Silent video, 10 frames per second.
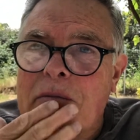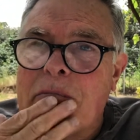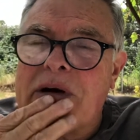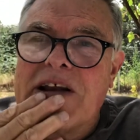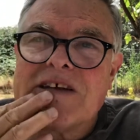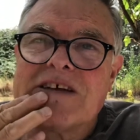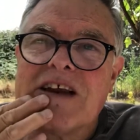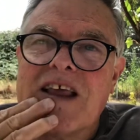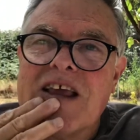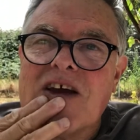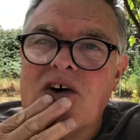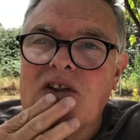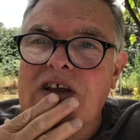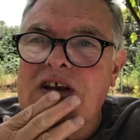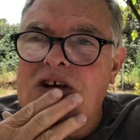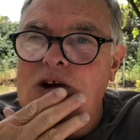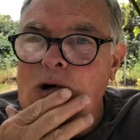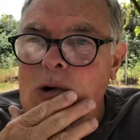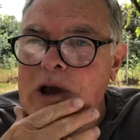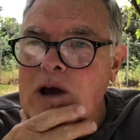But isn't he only
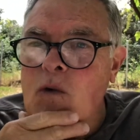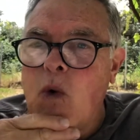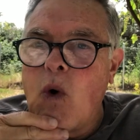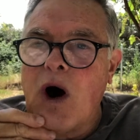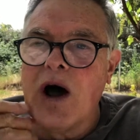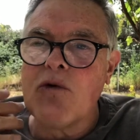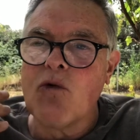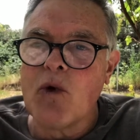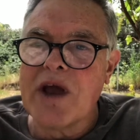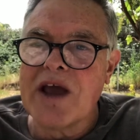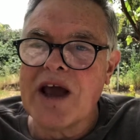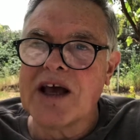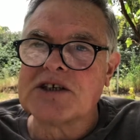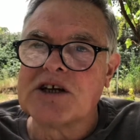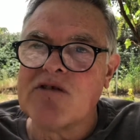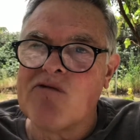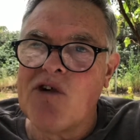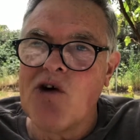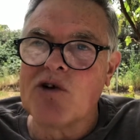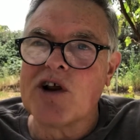doing what we as
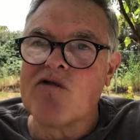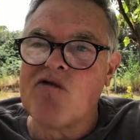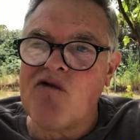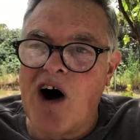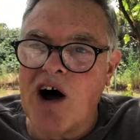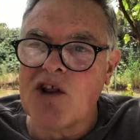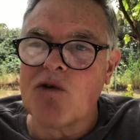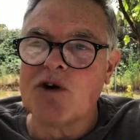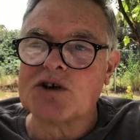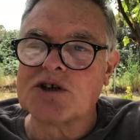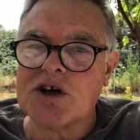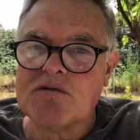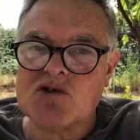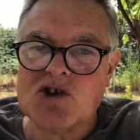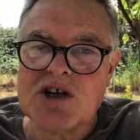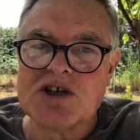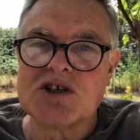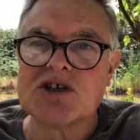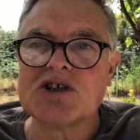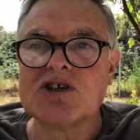devoted followers of
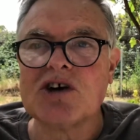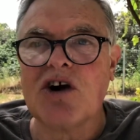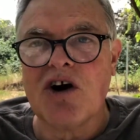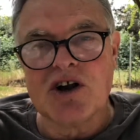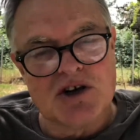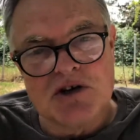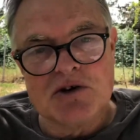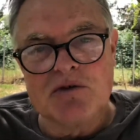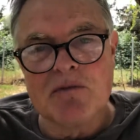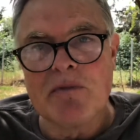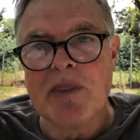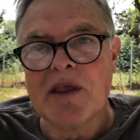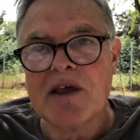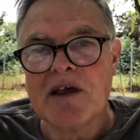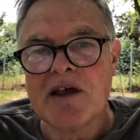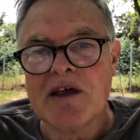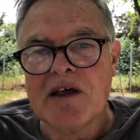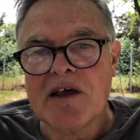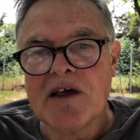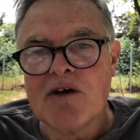Jesus are to do?
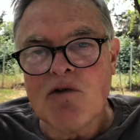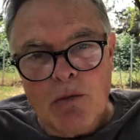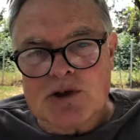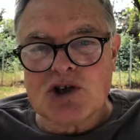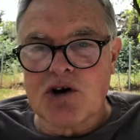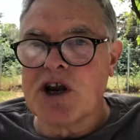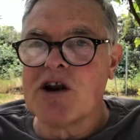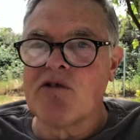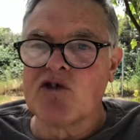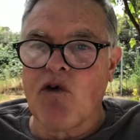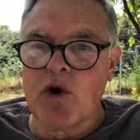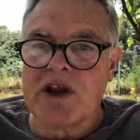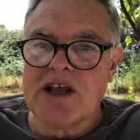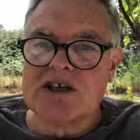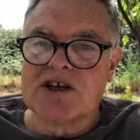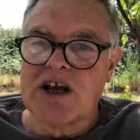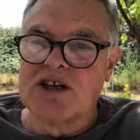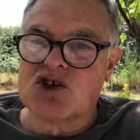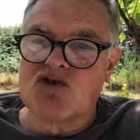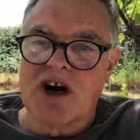Romans 13 and verse 14
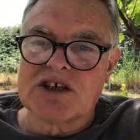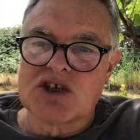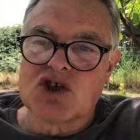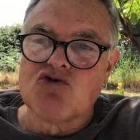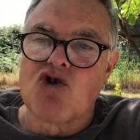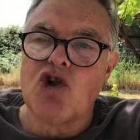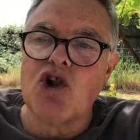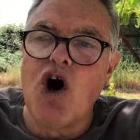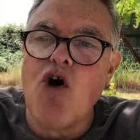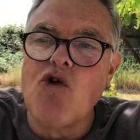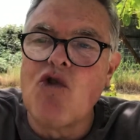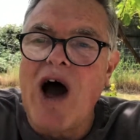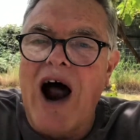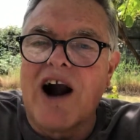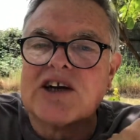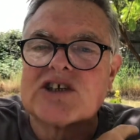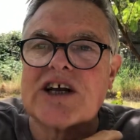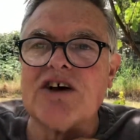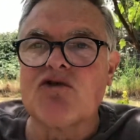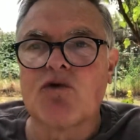instructs us to clothe
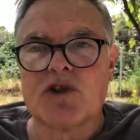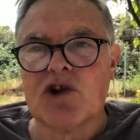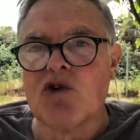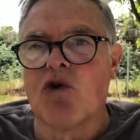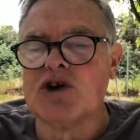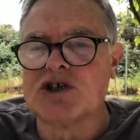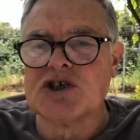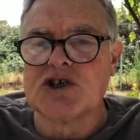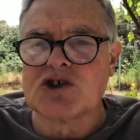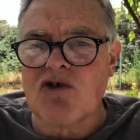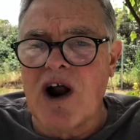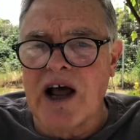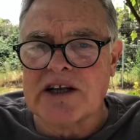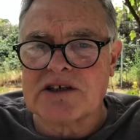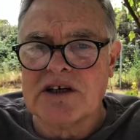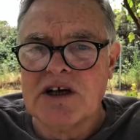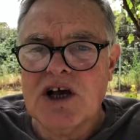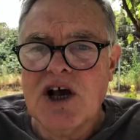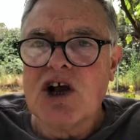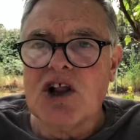ourselves with the Lord Jesus Christ.
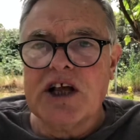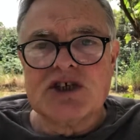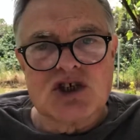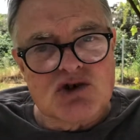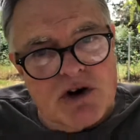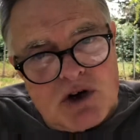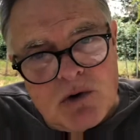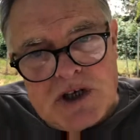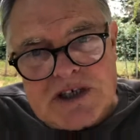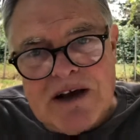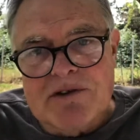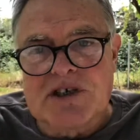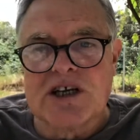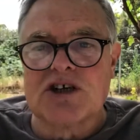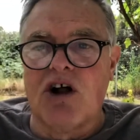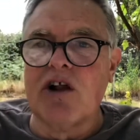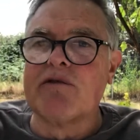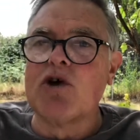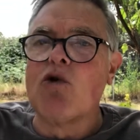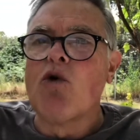Galatians 3:27 says, all of
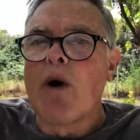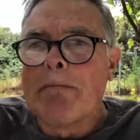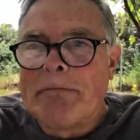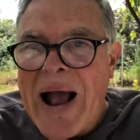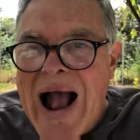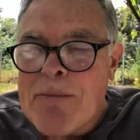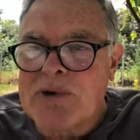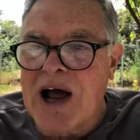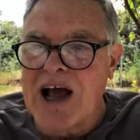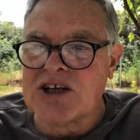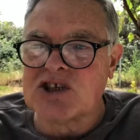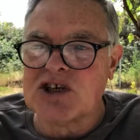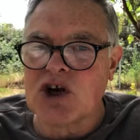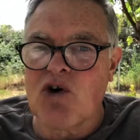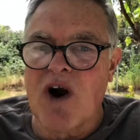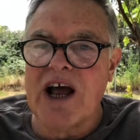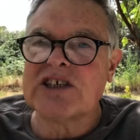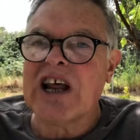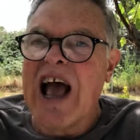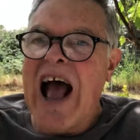you who were baptized into
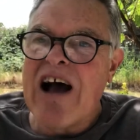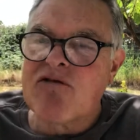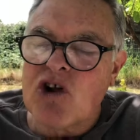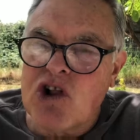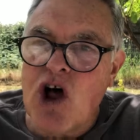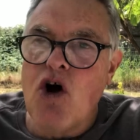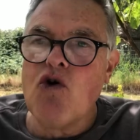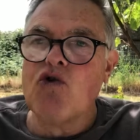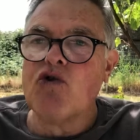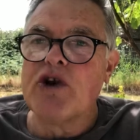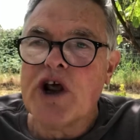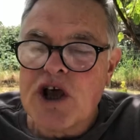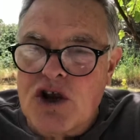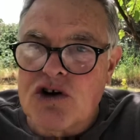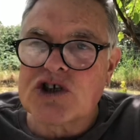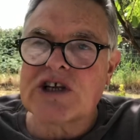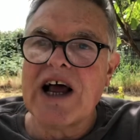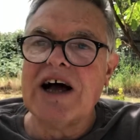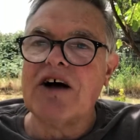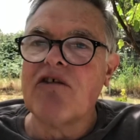Christ have clothed
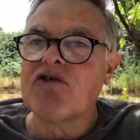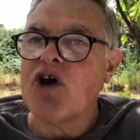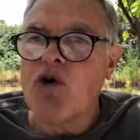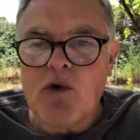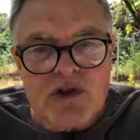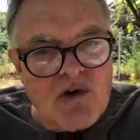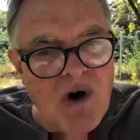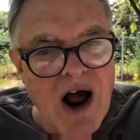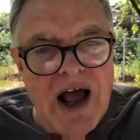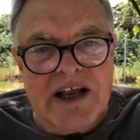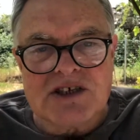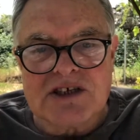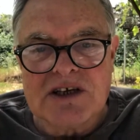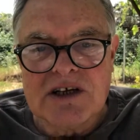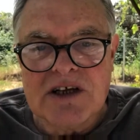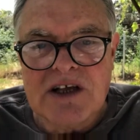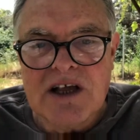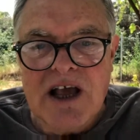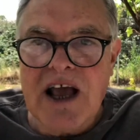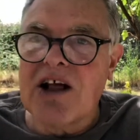yourselves with Christ.
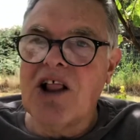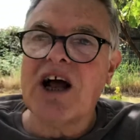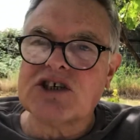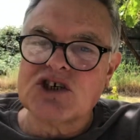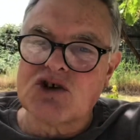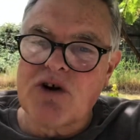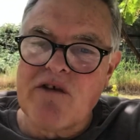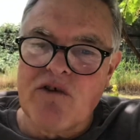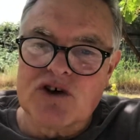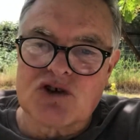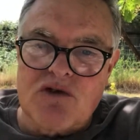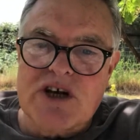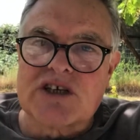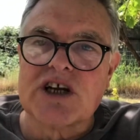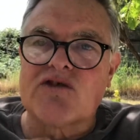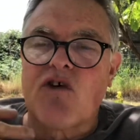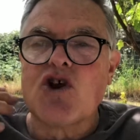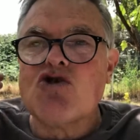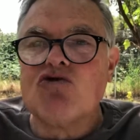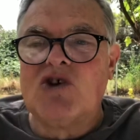And Colossians 3 and verse 3 says, for
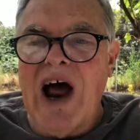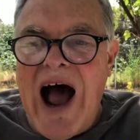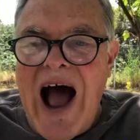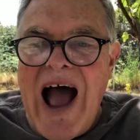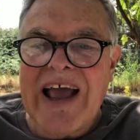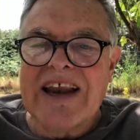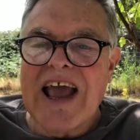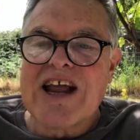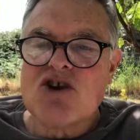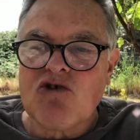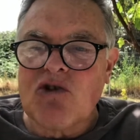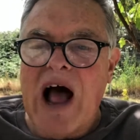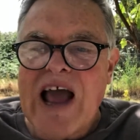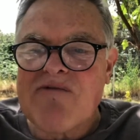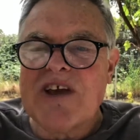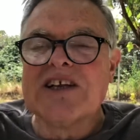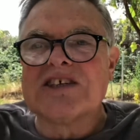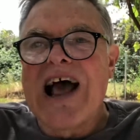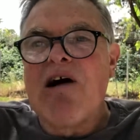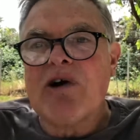you died and your life
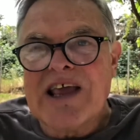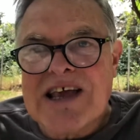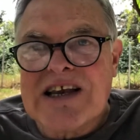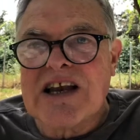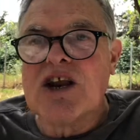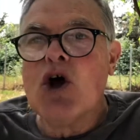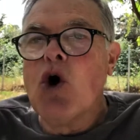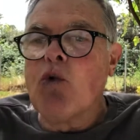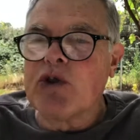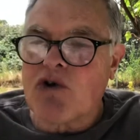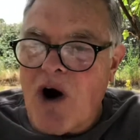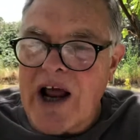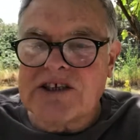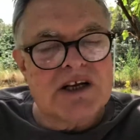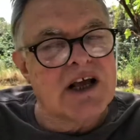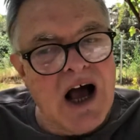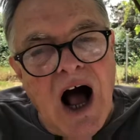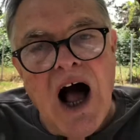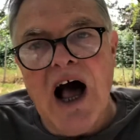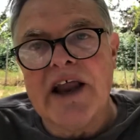is now hidden with Christ in
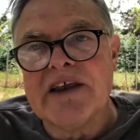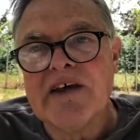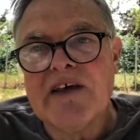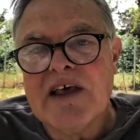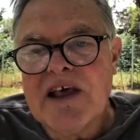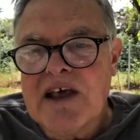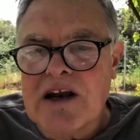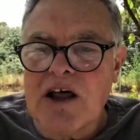God. In